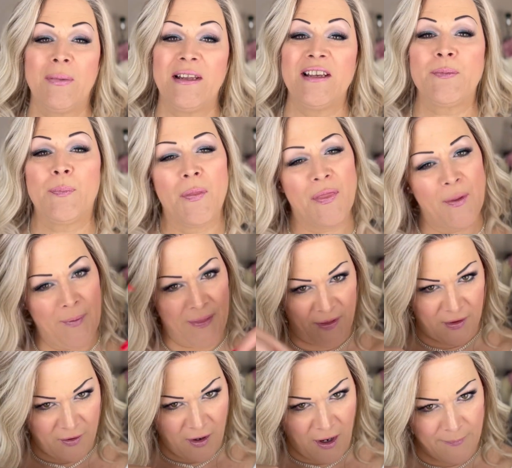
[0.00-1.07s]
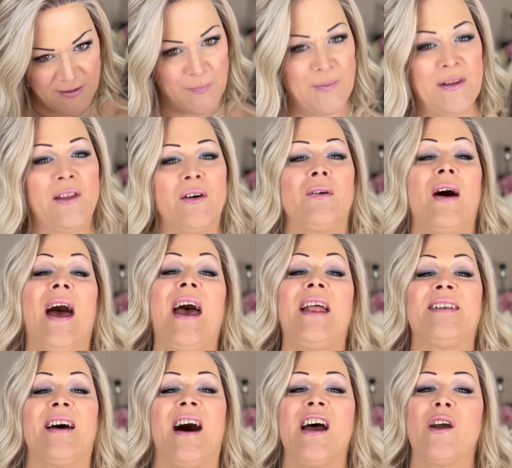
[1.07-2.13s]
please put them in the comments below
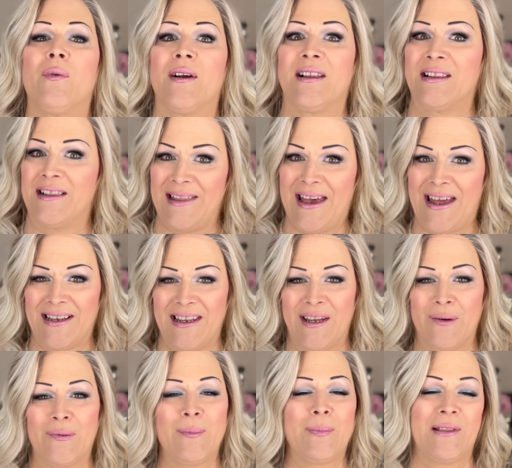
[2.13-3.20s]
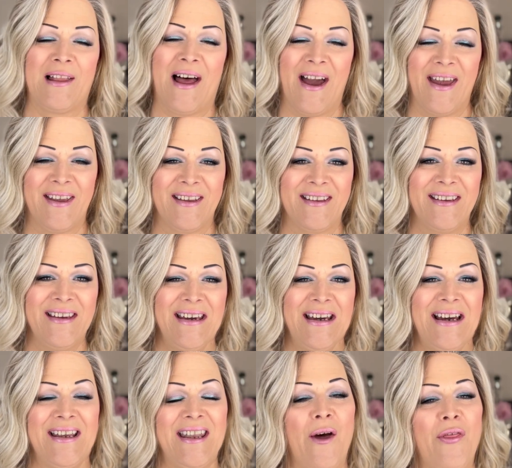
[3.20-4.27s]
and I will gladly reply.
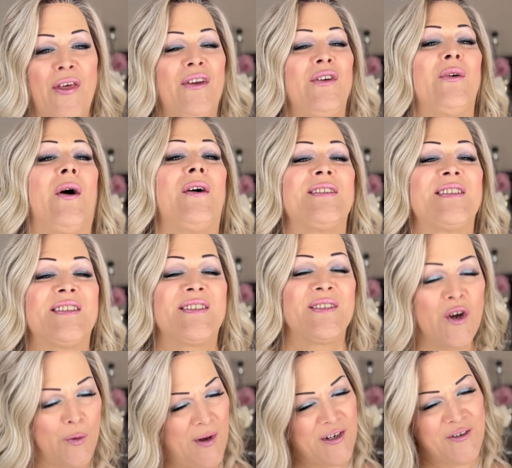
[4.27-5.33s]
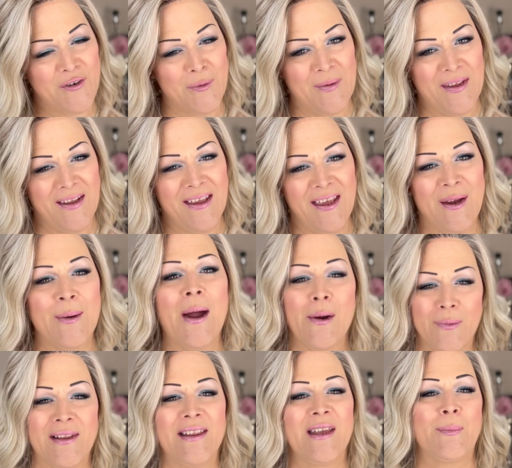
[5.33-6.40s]
Now, thank you all so much for being here. I
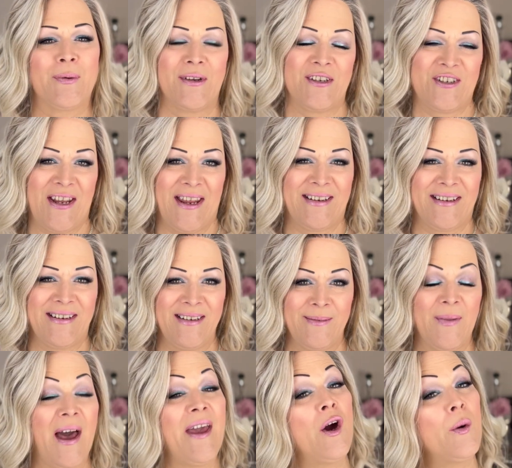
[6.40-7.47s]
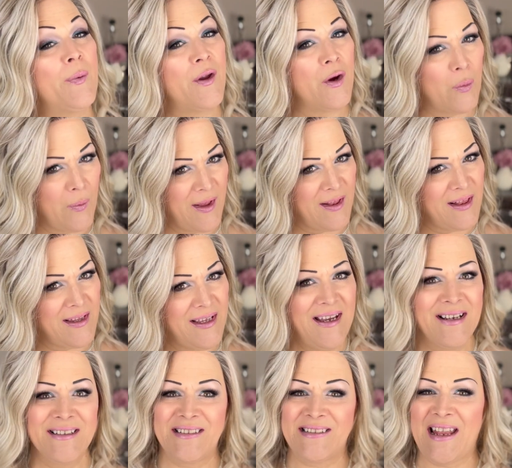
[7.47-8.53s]
really appreciate it. I hope you're well.
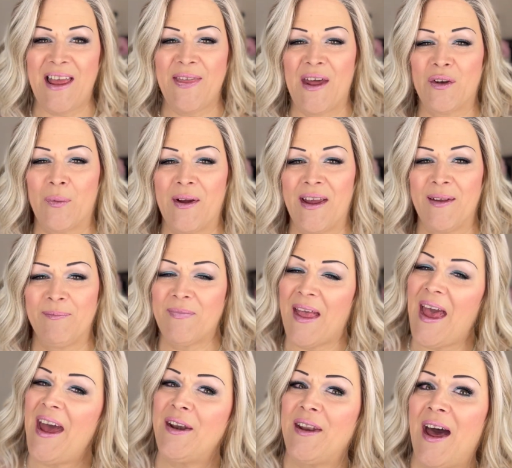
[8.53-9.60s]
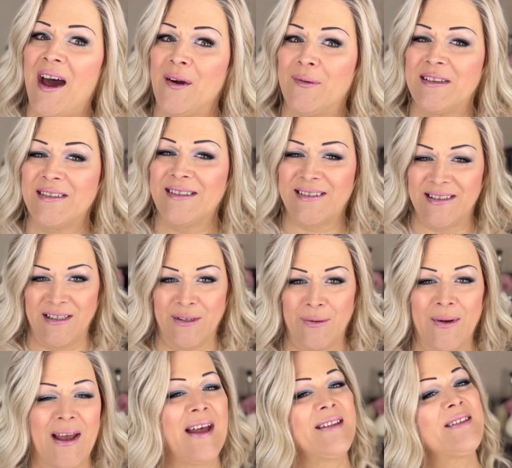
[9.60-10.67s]
Stay that way, and I will see you
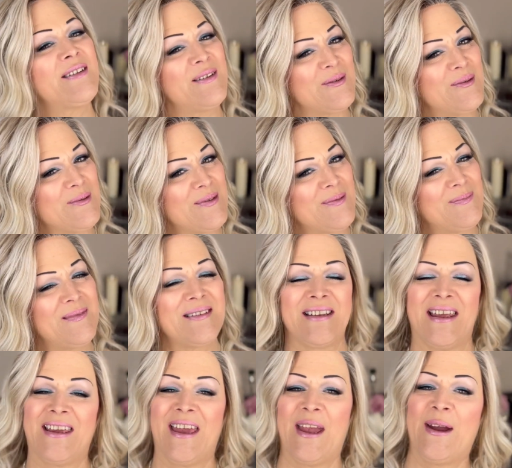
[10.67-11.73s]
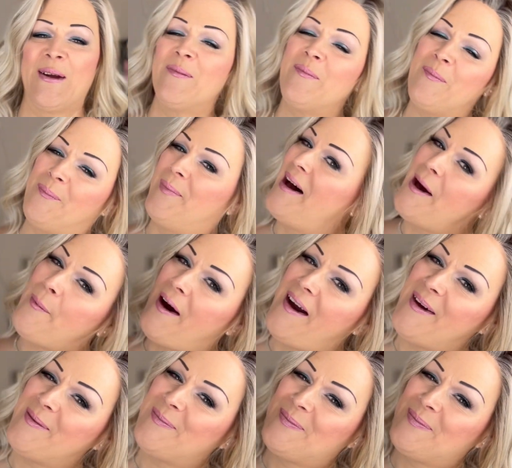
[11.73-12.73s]
again soon. Take care. Bye-bye.